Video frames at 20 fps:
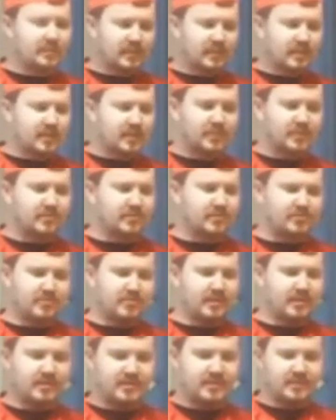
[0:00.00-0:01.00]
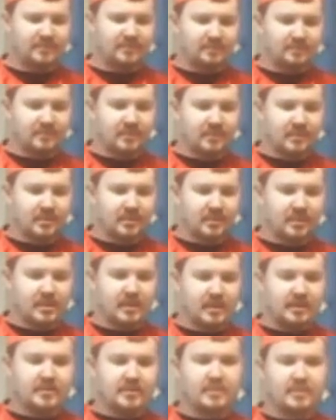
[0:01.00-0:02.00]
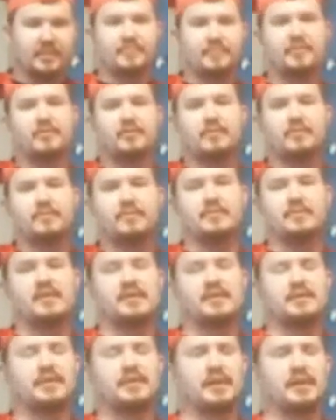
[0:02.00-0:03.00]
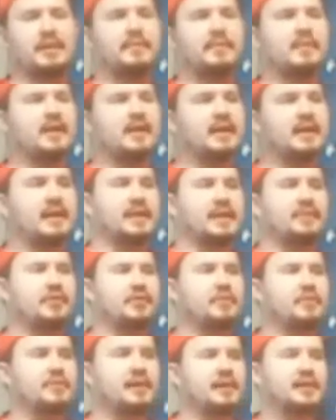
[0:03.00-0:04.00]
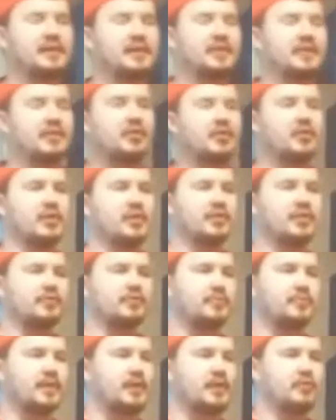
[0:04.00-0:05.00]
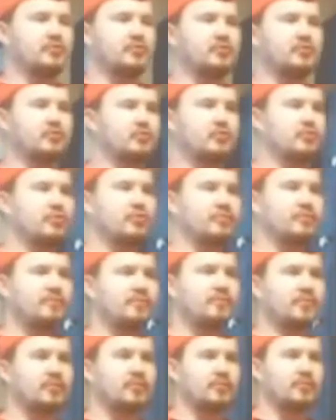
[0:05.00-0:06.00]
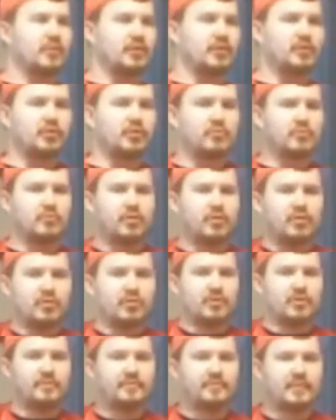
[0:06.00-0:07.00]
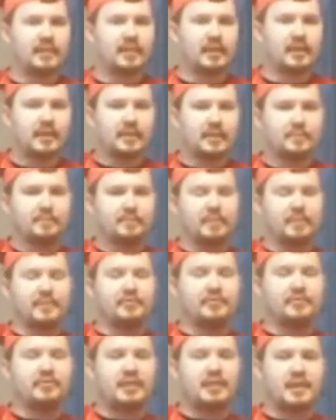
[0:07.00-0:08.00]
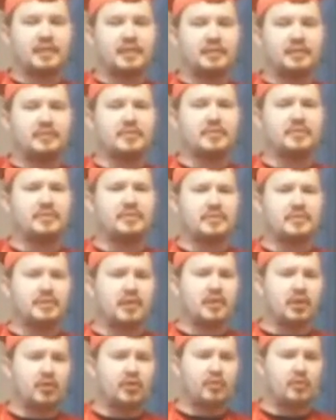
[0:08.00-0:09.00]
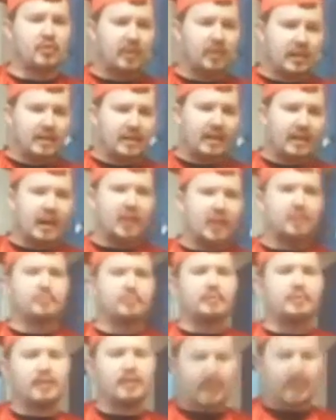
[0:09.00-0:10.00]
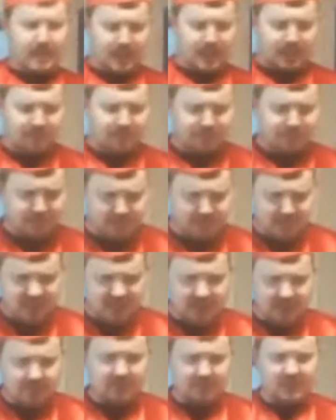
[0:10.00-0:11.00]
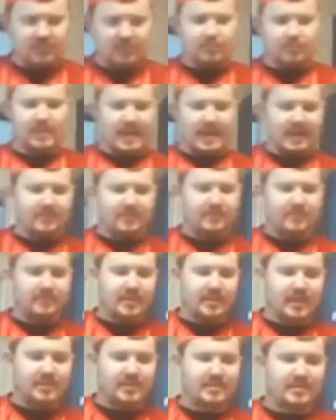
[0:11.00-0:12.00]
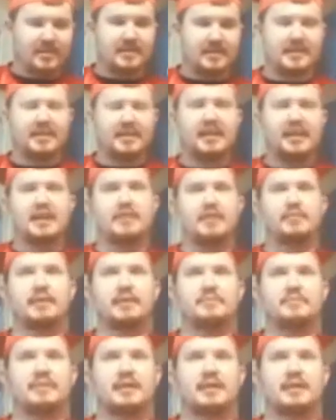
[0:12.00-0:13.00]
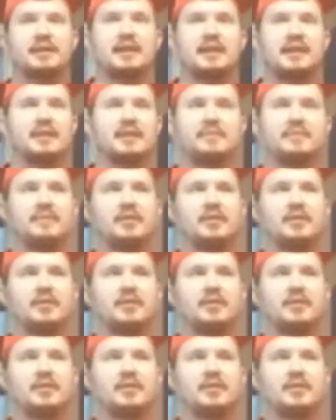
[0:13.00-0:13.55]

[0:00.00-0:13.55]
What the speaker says: demonstration. In a few minutes I had to go on a 3-hour tour, what could go wrong? But if you'd like to know how to really fix a raft, I suggest getting on a website like,